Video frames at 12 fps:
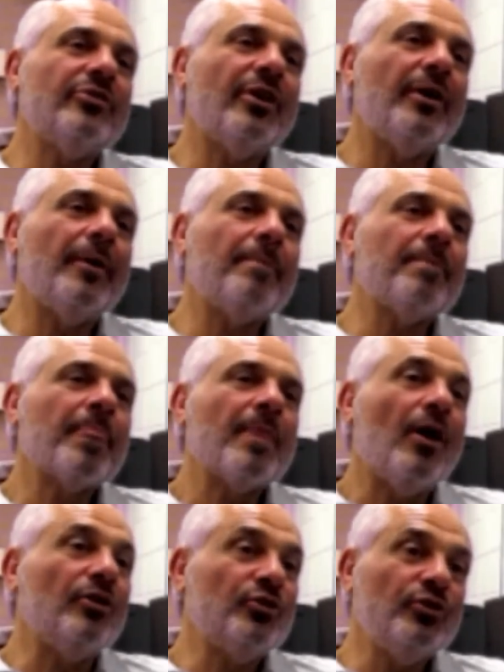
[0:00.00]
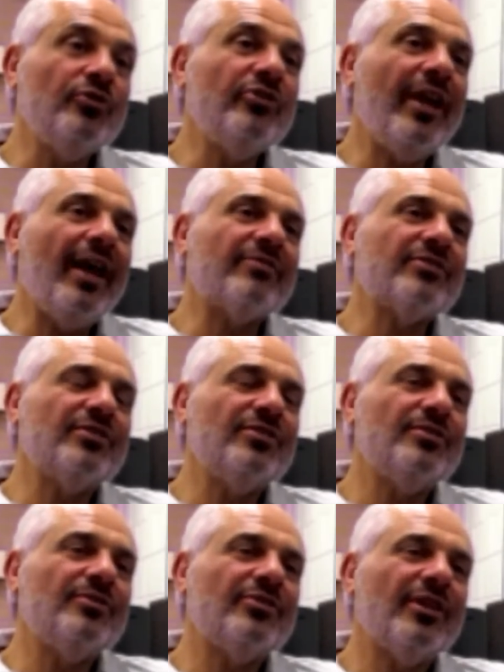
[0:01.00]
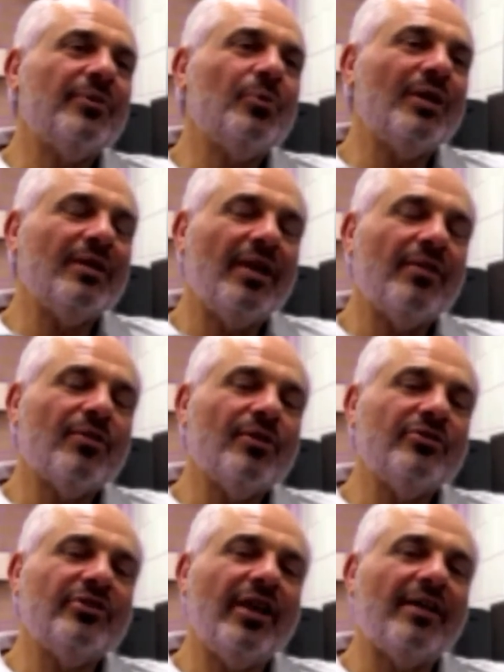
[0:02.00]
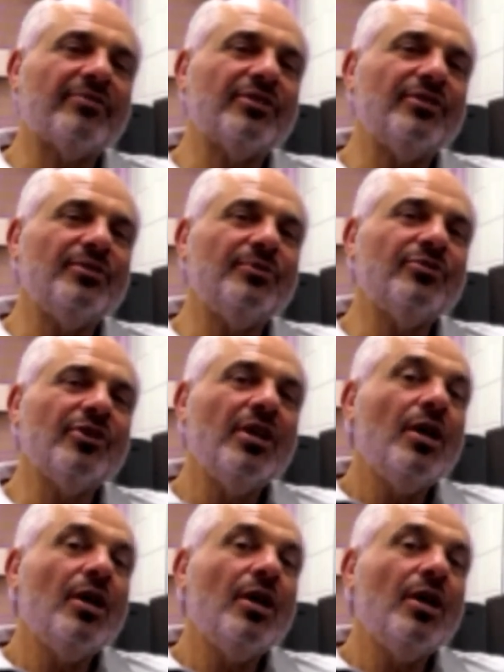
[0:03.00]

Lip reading: on Tuesday afternoons and Thursday afternoons.